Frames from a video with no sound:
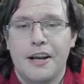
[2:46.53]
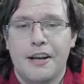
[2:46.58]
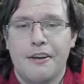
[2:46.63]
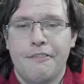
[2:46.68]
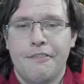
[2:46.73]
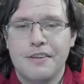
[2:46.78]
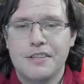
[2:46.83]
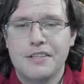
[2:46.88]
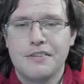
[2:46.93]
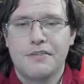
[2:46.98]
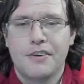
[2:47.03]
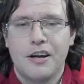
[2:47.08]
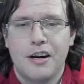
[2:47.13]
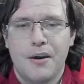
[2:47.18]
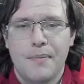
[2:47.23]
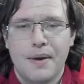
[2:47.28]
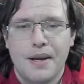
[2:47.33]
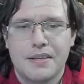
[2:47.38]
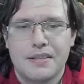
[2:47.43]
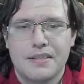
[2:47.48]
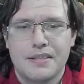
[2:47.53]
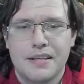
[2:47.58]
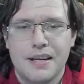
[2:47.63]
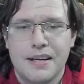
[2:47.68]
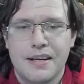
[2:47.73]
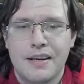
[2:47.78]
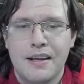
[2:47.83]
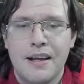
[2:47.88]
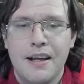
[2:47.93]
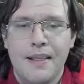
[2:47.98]
Defensive combat
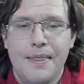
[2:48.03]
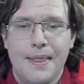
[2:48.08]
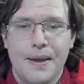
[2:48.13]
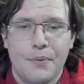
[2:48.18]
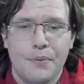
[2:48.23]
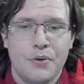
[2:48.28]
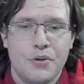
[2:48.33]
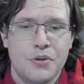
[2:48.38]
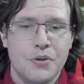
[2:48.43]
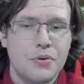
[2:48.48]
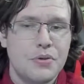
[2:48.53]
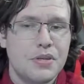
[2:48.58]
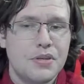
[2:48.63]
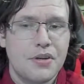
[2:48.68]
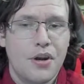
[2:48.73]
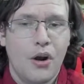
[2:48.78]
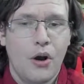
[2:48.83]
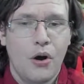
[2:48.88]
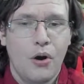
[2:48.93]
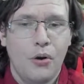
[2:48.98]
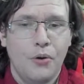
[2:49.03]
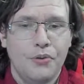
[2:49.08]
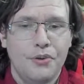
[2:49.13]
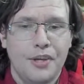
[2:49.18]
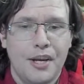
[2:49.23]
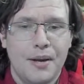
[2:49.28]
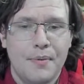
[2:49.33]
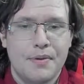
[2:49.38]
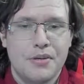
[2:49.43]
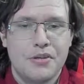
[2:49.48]
state that reduces all
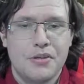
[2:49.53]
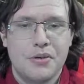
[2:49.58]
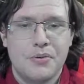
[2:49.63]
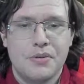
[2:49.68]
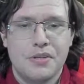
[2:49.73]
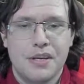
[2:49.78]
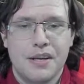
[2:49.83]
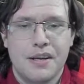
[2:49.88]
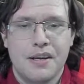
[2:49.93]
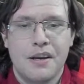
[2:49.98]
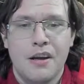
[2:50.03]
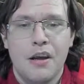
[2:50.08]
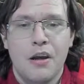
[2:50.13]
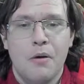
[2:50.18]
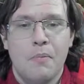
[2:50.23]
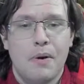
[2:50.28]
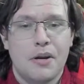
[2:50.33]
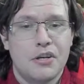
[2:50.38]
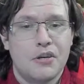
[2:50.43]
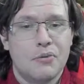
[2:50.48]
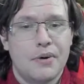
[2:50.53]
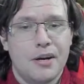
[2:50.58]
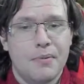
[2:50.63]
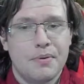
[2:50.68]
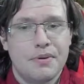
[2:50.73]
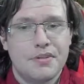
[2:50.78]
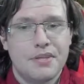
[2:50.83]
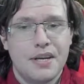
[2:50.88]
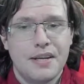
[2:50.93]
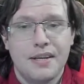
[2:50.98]
damage you take by
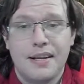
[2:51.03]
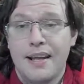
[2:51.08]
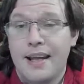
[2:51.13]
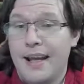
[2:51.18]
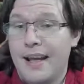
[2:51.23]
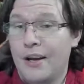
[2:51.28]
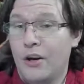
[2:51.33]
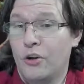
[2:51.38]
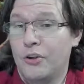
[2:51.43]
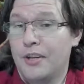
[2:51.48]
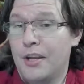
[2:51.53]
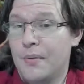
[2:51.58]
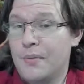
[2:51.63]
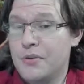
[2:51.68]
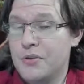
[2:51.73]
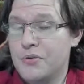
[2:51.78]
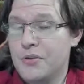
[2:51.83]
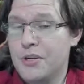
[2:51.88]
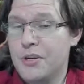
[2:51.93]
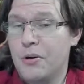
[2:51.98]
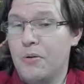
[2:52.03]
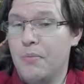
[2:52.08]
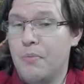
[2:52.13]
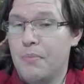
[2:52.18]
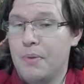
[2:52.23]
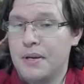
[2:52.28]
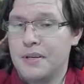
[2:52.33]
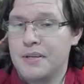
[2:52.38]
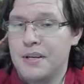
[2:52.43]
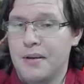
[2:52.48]
20% and all damage you deal
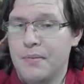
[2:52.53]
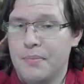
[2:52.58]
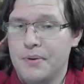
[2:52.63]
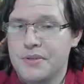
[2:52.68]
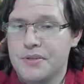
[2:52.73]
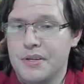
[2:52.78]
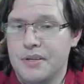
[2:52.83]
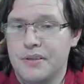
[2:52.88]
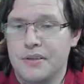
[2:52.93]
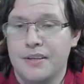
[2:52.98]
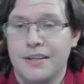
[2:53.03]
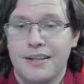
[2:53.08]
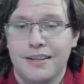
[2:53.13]
by 10%.